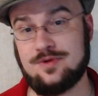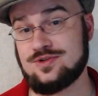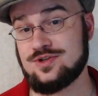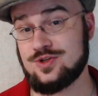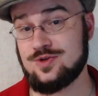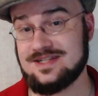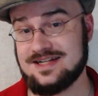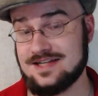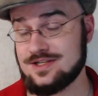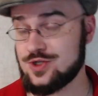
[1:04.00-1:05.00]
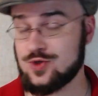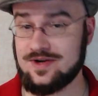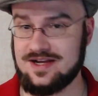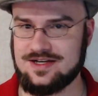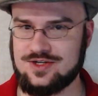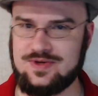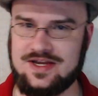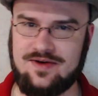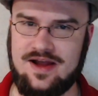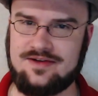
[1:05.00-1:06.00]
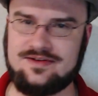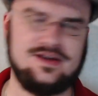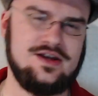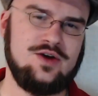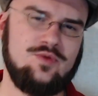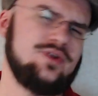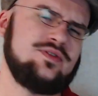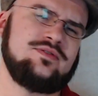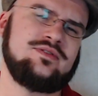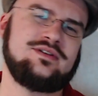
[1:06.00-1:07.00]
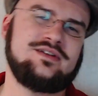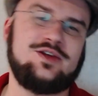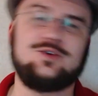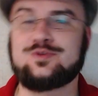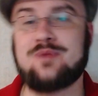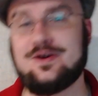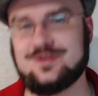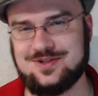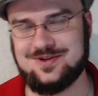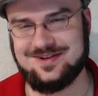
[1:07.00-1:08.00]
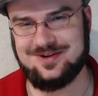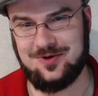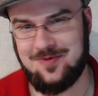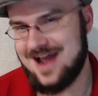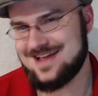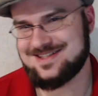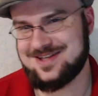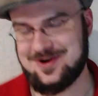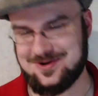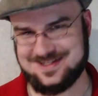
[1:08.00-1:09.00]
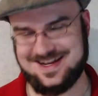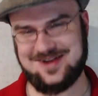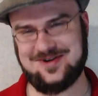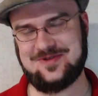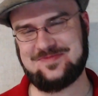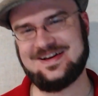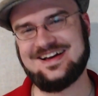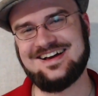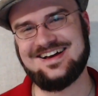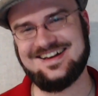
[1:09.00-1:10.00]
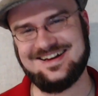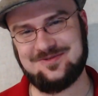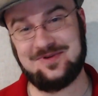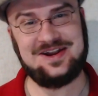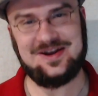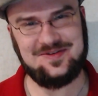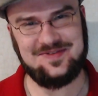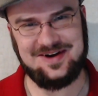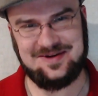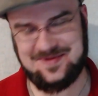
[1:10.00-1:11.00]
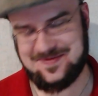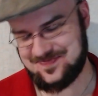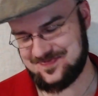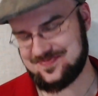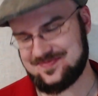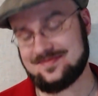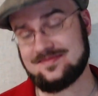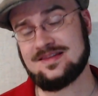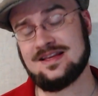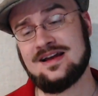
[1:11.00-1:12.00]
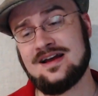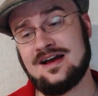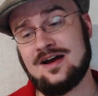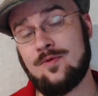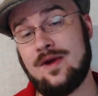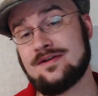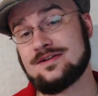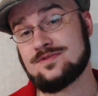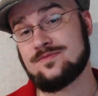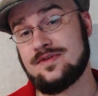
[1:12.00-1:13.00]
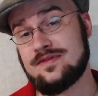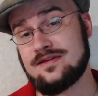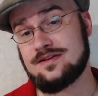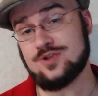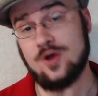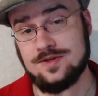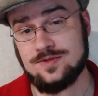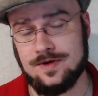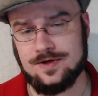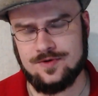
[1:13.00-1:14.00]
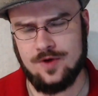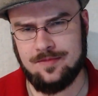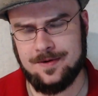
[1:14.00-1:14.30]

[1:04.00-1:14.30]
to just using it as a shortcut to get around what are the hero's parents doing, or why isn't the hero staying home and working on the farm. Whereas with the Chosen One trope,